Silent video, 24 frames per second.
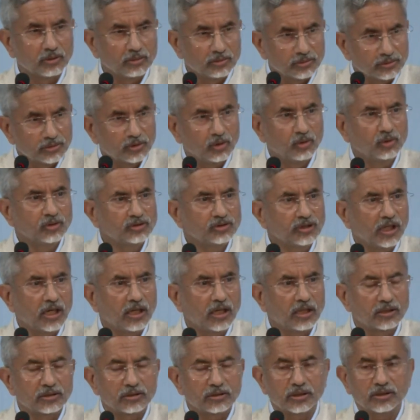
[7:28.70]
So those
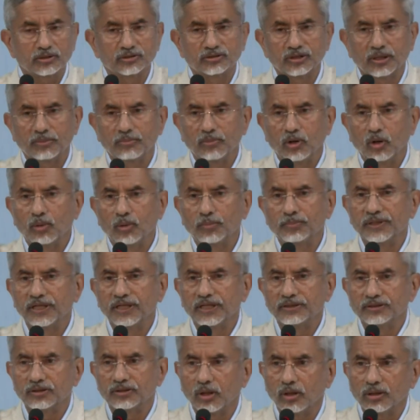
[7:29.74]
are some
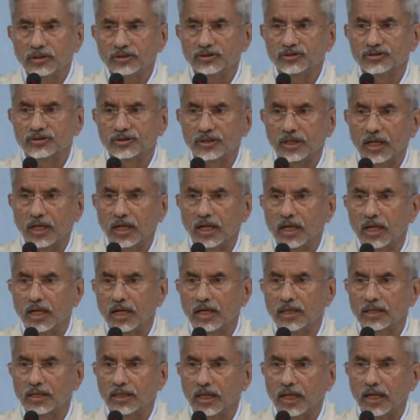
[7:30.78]
opening thoughts,
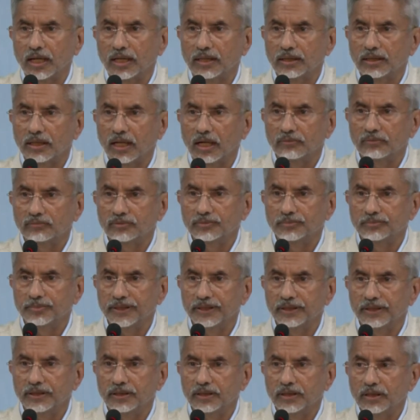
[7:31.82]
uh, and I would
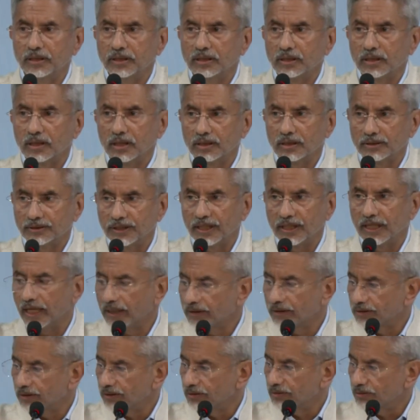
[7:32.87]
be uh,
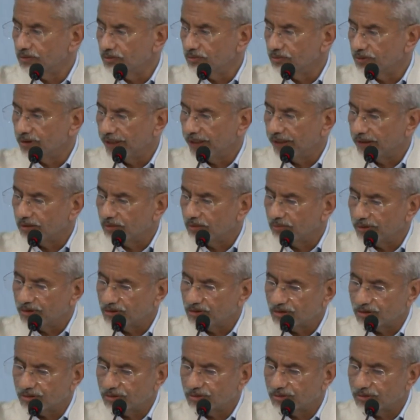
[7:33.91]
delighted to take
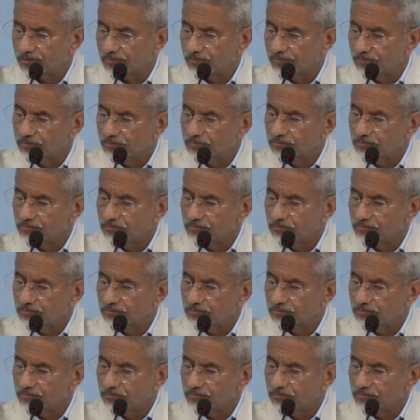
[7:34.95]
questions.